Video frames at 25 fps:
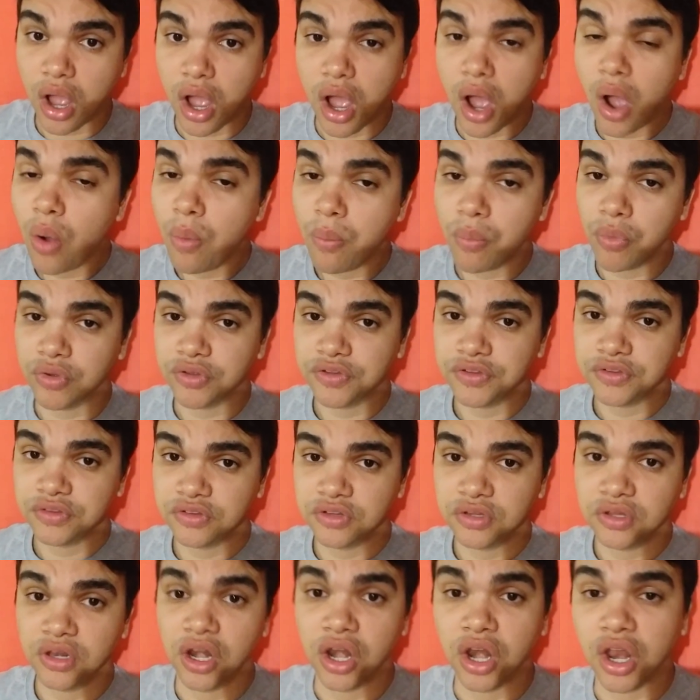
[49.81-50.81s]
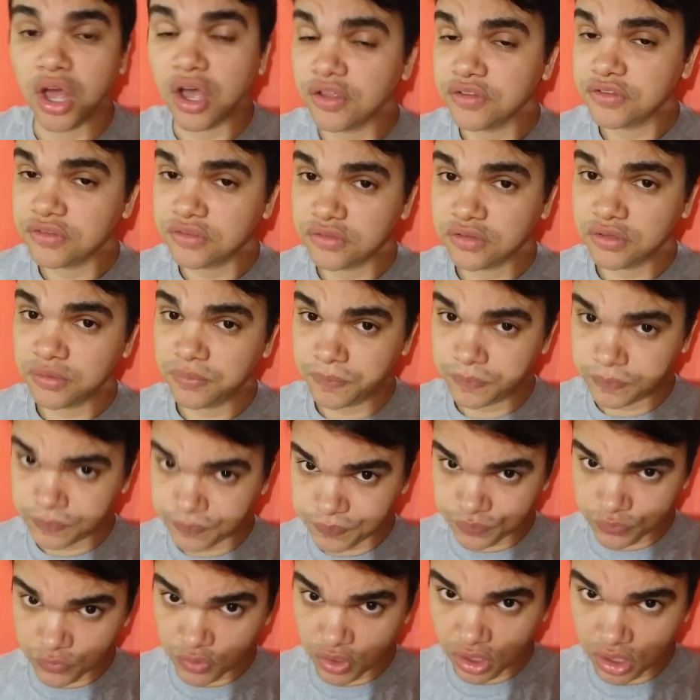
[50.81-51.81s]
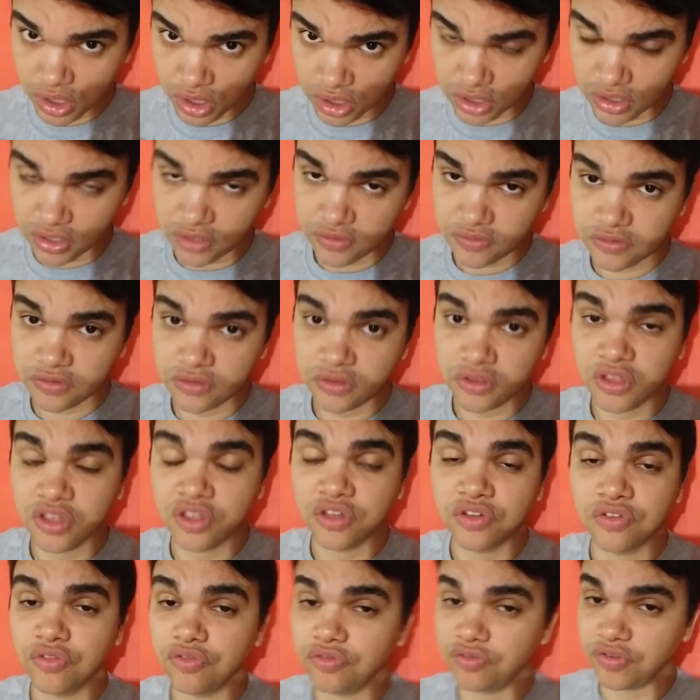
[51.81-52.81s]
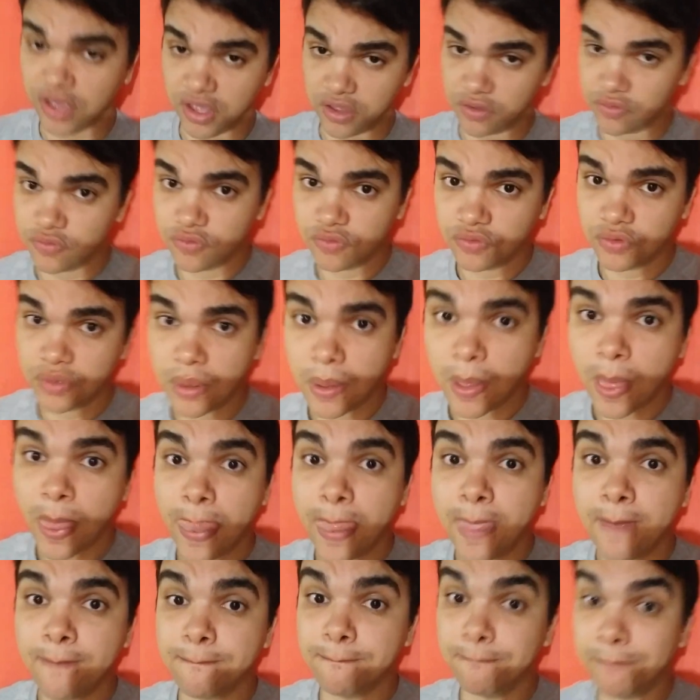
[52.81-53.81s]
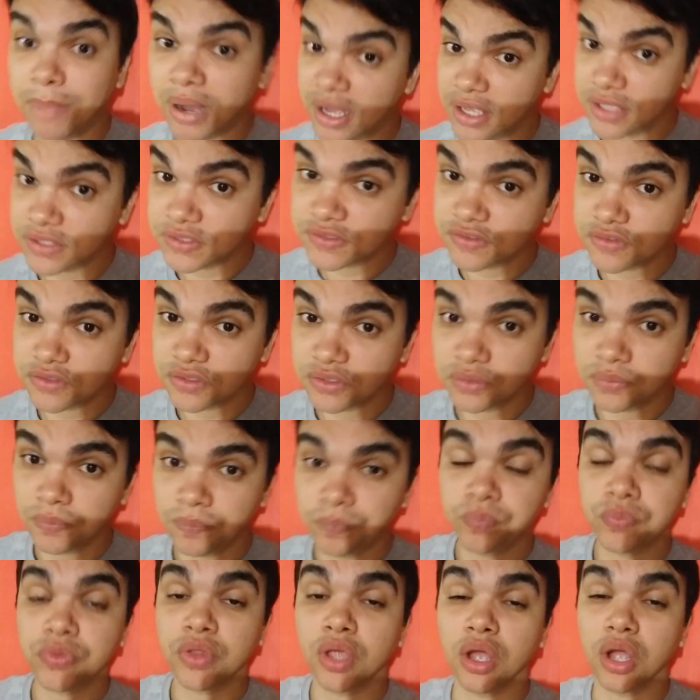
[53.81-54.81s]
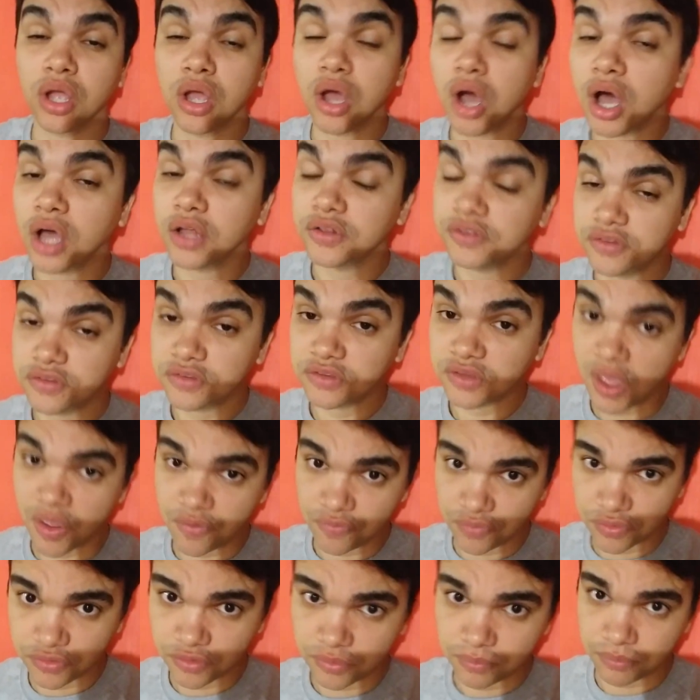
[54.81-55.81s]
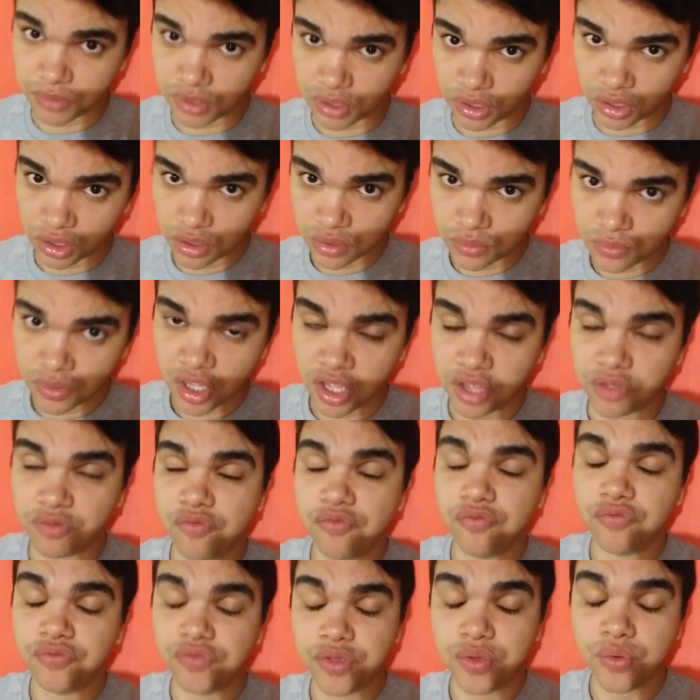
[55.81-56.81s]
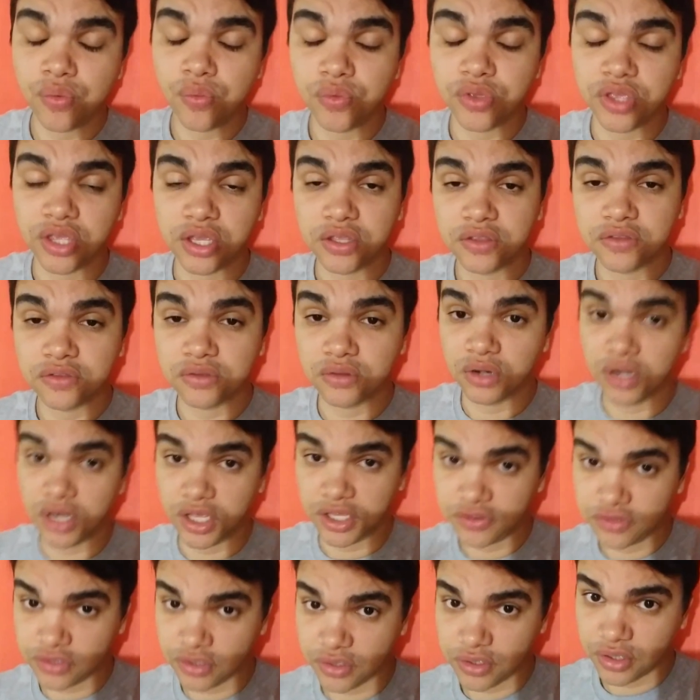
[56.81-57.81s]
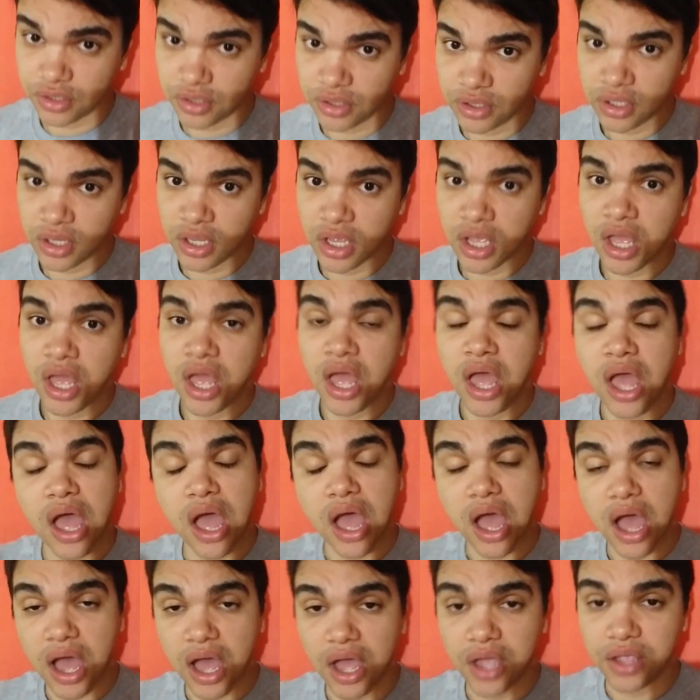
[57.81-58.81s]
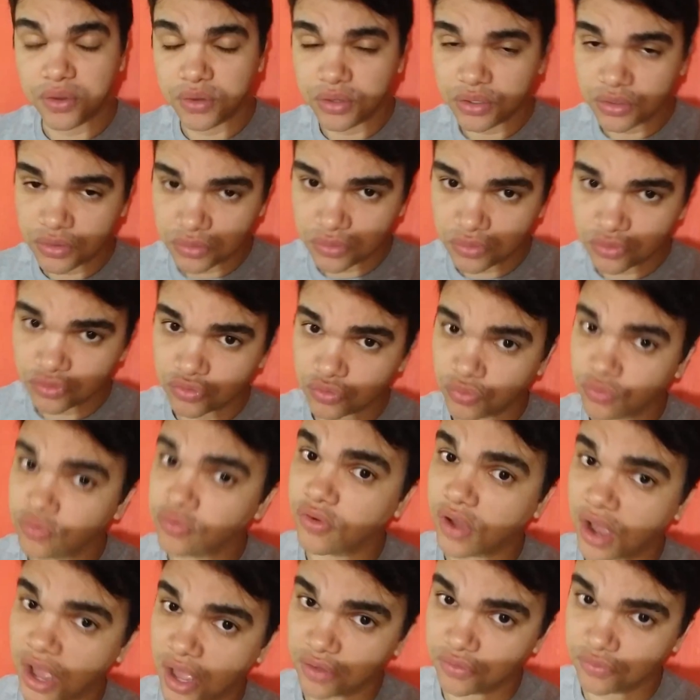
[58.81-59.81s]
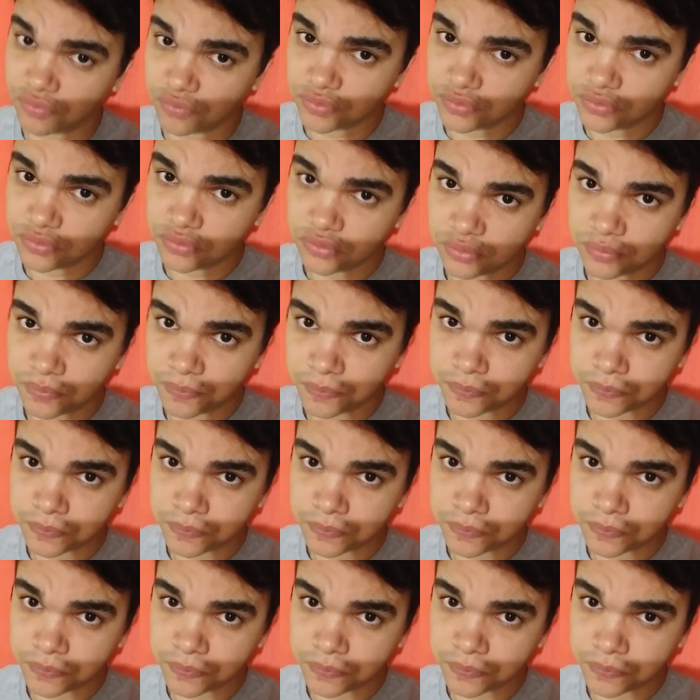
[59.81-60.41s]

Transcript: almost lost his faith, but God saved me, and few weeks later I survived.